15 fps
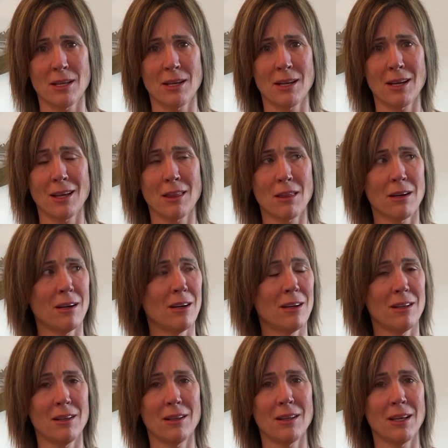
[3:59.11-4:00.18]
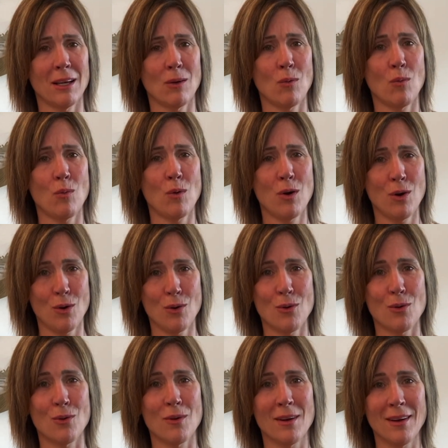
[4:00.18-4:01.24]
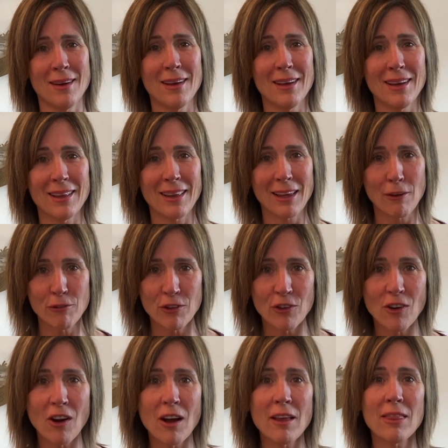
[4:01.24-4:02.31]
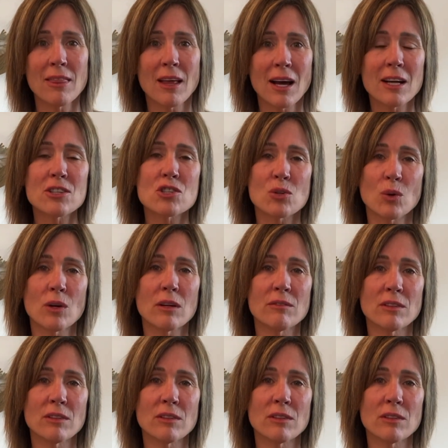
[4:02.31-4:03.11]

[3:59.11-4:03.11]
And I thought, like, whoa, like if you're on that short of a